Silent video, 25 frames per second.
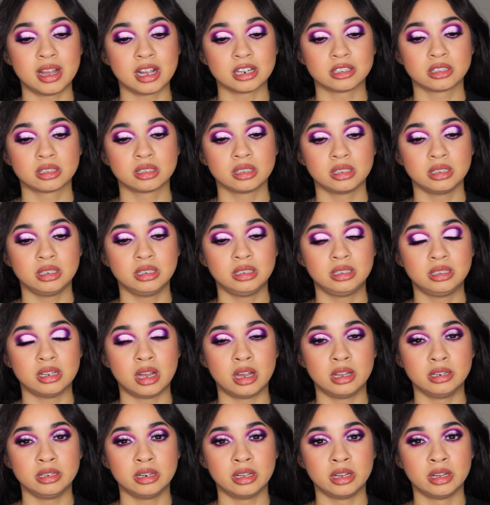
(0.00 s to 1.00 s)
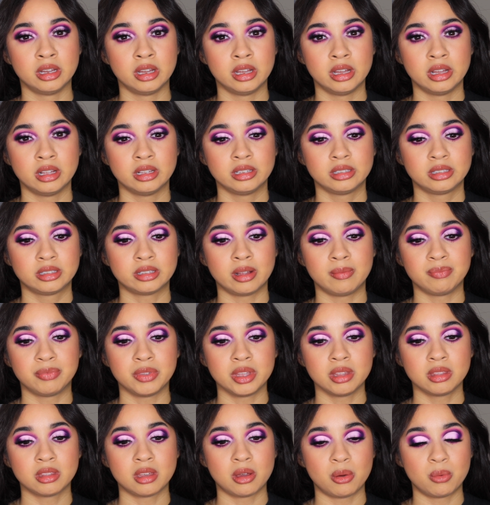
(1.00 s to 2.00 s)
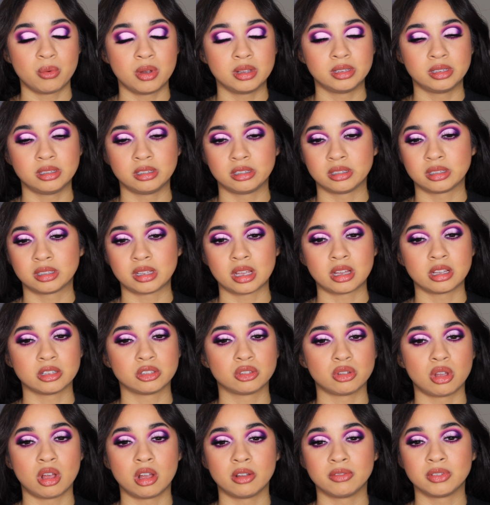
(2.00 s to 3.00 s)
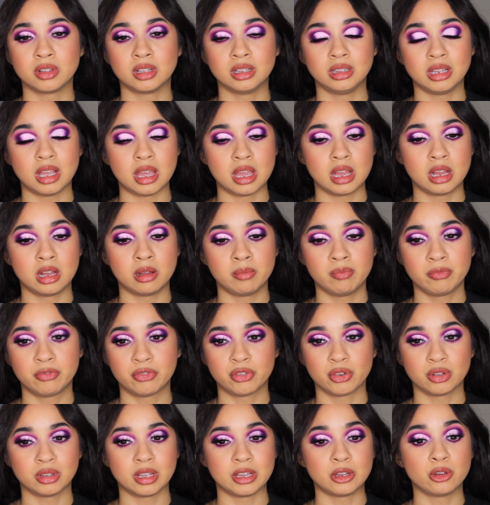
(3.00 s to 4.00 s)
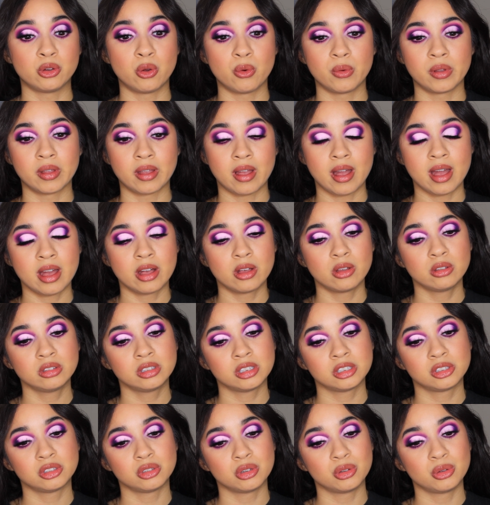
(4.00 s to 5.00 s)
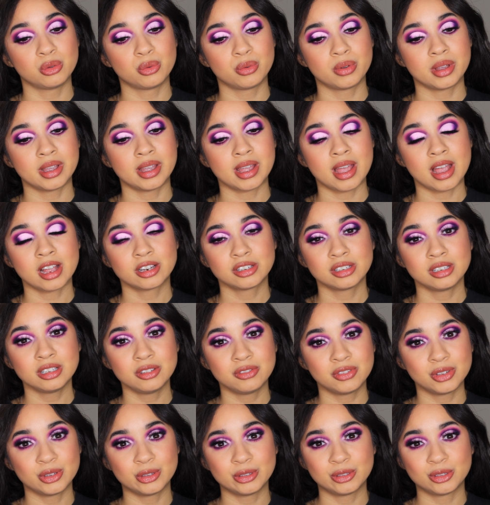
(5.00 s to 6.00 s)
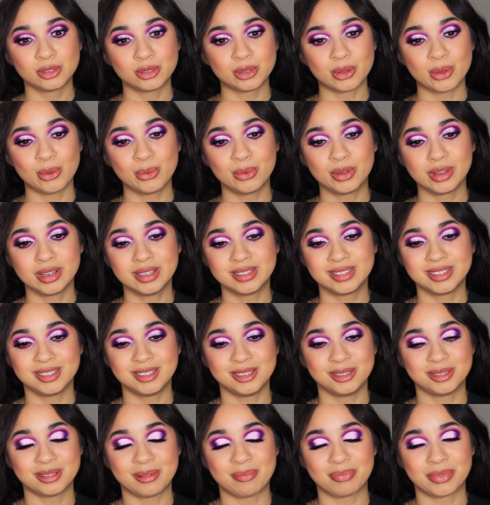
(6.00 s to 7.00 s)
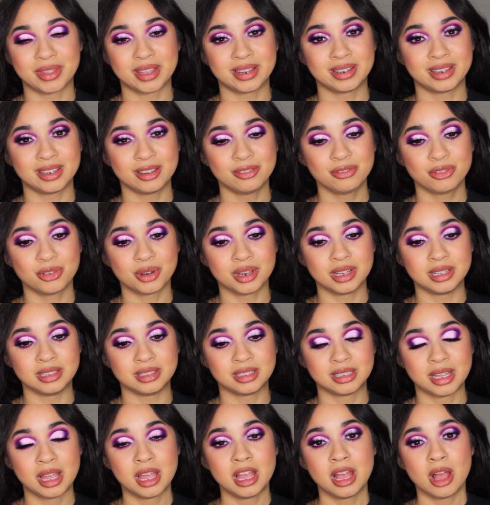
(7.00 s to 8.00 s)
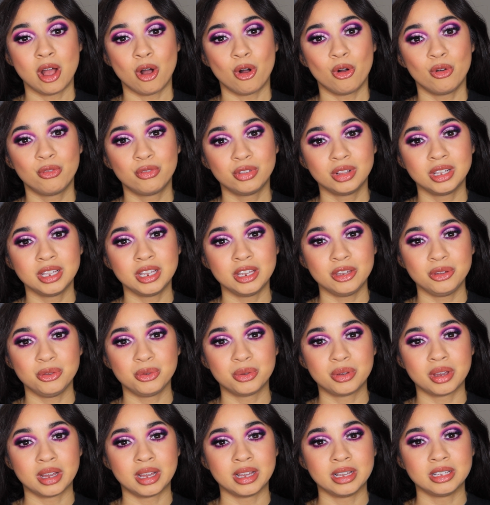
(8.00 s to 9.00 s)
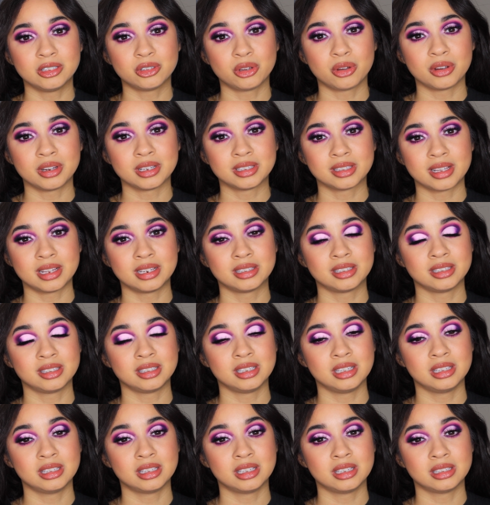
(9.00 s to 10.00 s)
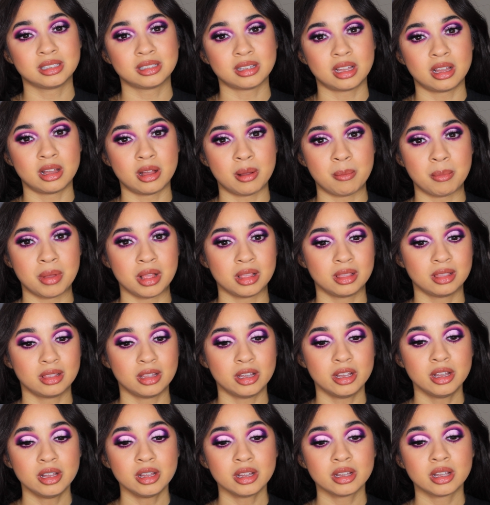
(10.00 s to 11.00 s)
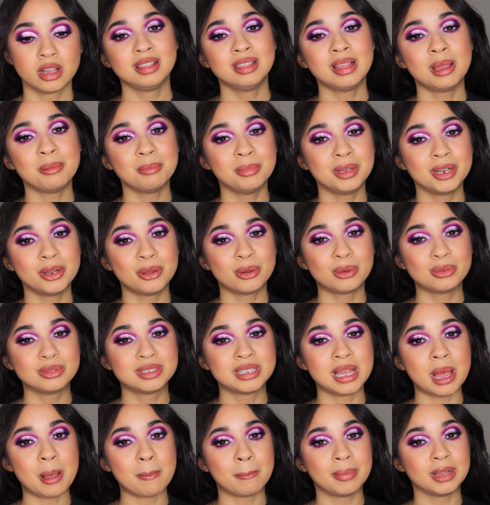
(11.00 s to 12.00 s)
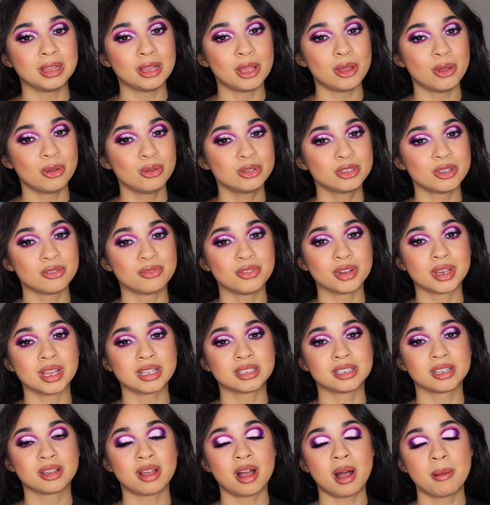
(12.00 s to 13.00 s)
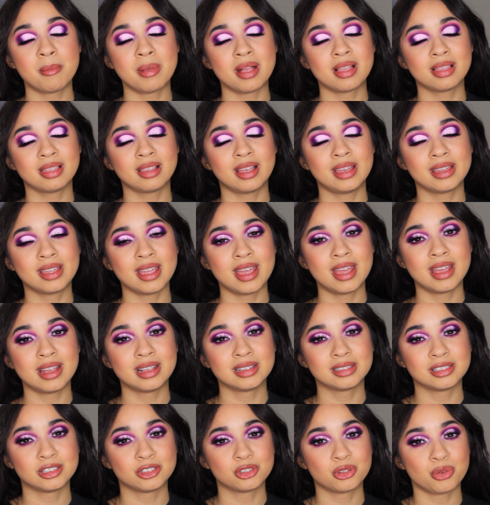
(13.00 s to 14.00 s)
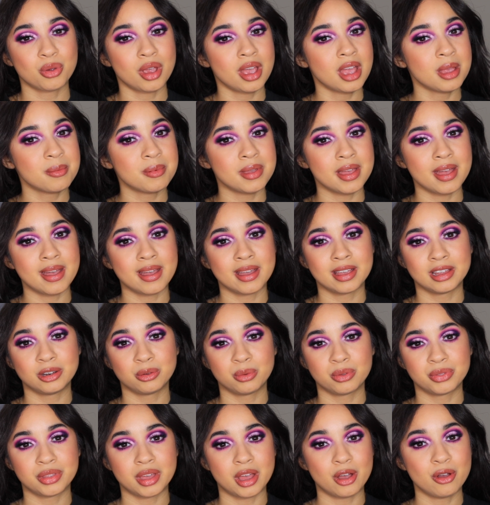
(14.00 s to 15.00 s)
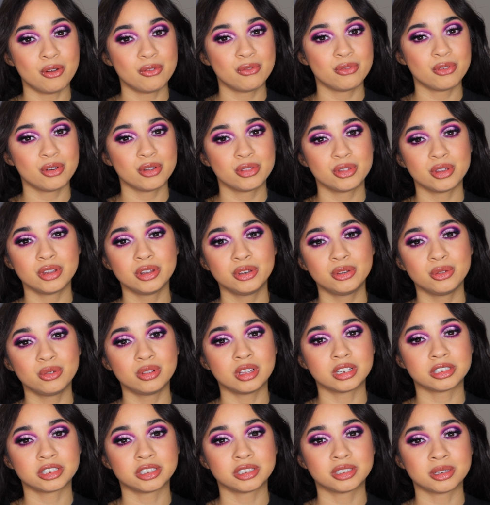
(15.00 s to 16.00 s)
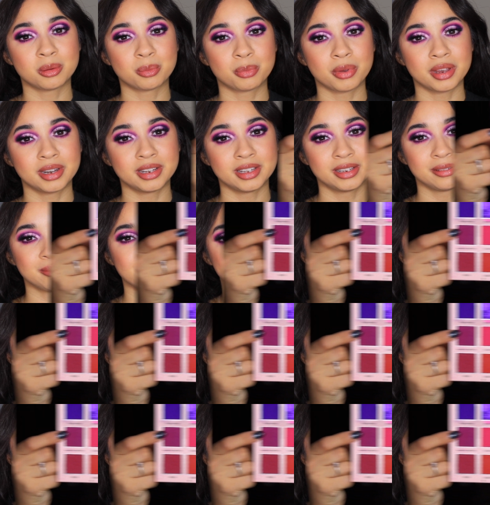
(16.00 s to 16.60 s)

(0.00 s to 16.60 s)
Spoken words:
actually done something that wasn't just like a soft glam for like going out. So it actually feels so good to do something different. Hopefully you guys are excited to see this look. Let me know down below. Don't forget to comment, like, and subscribe. And without further ado, let's just jump right in.